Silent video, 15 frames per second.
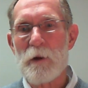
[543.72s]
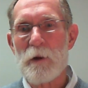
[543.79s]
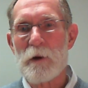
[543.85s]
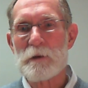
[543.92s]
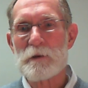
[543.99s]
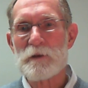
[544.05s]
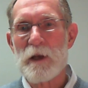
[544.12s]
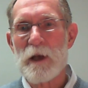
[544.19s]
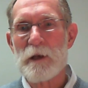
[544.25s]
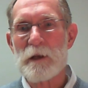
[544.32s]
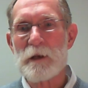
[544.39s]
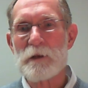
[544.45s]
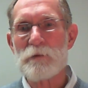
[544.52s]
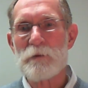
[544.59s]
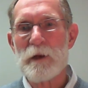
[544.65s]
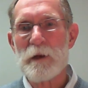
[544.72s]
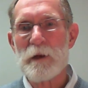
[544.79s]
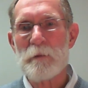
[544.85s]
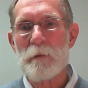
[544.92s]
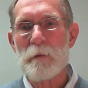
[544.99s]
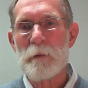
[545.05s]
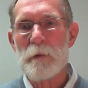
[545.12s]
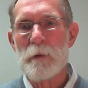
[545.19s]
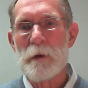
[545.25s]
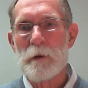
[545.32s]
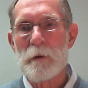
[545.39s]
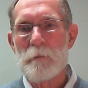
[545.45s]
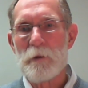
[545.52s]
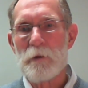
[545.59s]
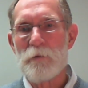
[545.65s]
long-standing dream.
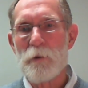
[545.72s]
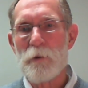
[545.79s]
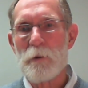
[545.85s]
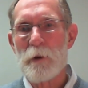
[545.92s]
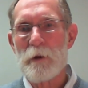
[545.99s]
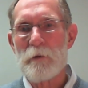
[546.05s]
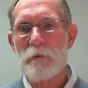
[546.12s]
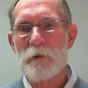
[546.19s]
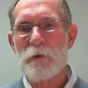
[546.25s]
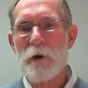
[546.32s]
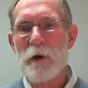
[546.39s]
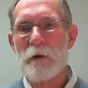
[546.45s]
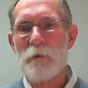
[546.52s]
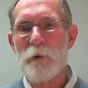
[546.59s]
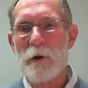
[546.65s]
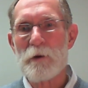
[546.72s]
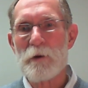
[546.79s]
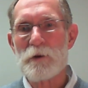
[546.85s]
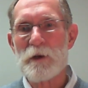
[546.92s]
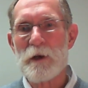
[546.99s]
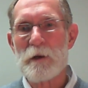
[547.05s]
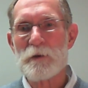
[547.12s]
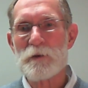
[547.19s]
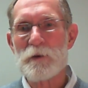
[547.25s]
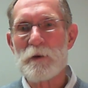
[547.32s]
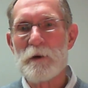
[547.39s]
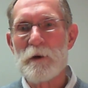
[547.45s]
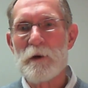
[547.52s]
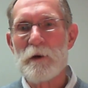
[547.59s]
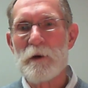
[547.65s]
Before we ever thought of water channels,
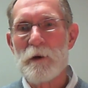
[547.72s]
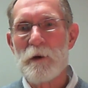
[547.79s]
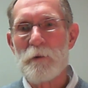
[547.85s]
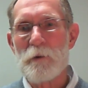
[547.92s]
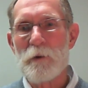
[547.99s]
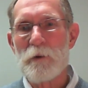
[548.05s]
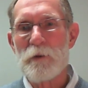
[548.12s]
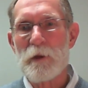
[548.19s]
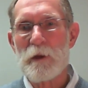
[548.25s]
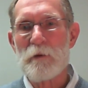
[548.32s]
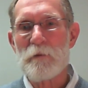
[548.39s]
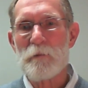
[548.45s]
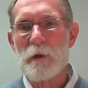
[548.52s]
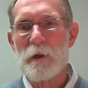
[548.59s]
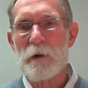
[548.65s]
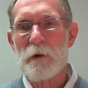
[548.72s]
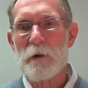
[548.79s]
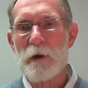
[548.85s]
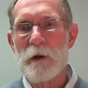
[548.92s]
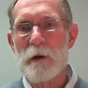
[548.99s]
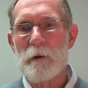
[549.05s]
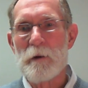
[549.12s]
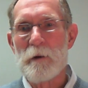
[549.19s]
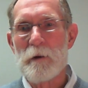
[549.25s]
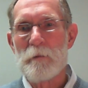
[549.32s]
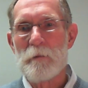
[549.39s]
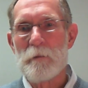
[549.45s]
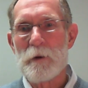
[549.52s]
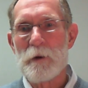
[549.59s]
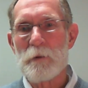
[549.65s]
we were thinking of malaria,
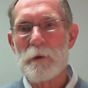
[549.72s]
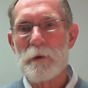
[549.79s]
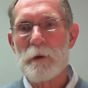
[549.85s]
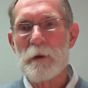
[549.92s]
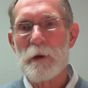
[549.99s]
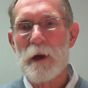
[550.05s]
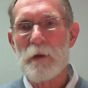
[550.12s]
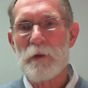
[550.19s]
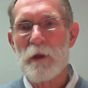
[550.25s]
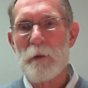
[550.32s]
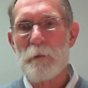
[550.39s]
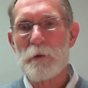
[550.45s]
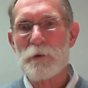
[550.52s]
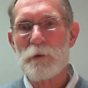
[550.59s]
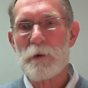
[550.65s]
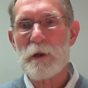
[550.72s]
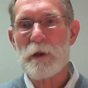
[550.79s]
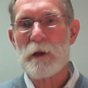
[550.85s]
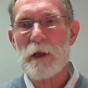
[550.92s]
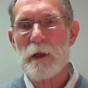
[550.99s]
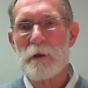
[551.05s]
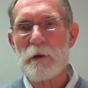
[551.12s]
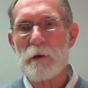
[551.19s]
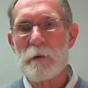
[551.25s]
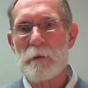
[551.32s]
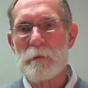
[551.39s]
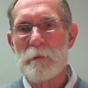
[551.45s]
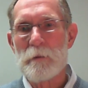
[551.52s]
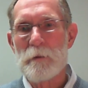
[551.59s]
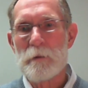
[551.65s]
but we had the opportunity later,
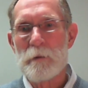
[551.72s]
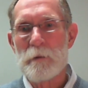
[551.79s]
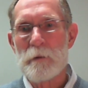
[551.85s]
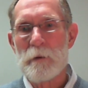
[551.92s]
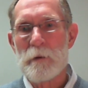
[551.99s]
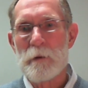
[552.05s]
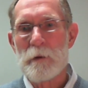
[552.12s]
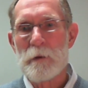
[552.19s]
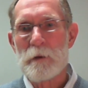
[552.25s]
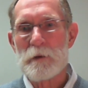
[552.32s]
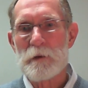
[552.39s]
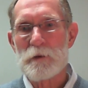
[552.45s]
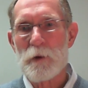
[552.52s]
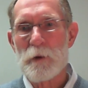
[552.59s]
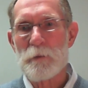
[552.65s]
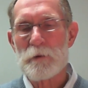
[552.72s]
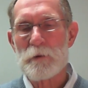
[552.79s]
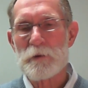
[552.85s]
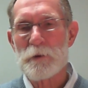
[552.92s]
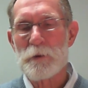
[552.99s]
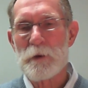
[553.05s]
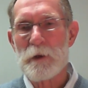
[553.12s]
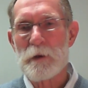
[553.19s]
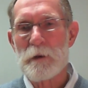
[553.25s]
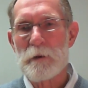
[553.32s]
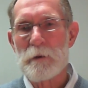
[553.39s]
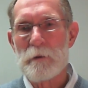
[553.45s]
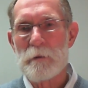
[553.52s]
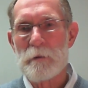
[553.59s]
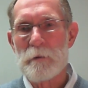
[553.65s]
so we pursued it.
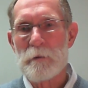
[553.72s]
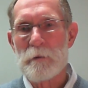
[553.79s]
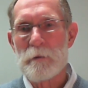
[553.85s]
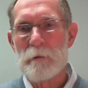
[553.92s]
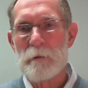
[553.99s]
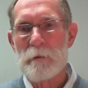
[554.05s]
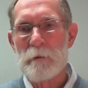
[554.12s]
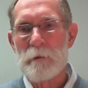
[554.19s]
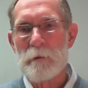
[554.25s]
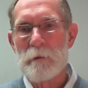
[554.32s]
Mm